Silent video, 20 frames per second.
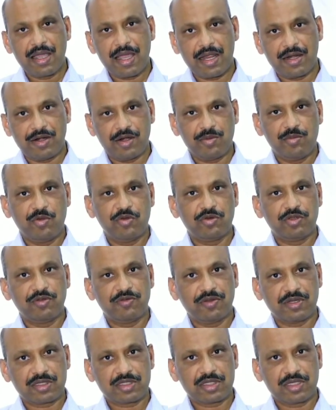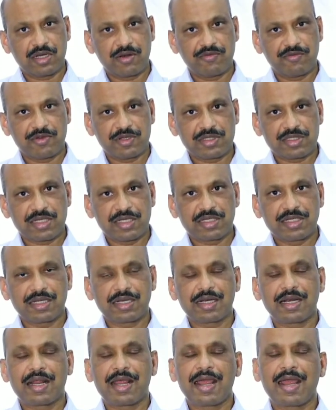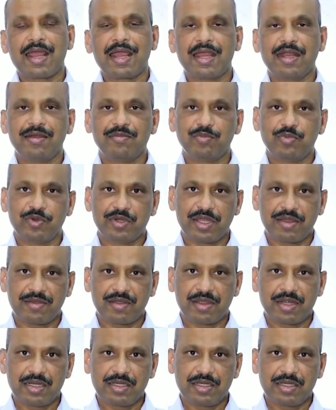and removed the external fixator and put a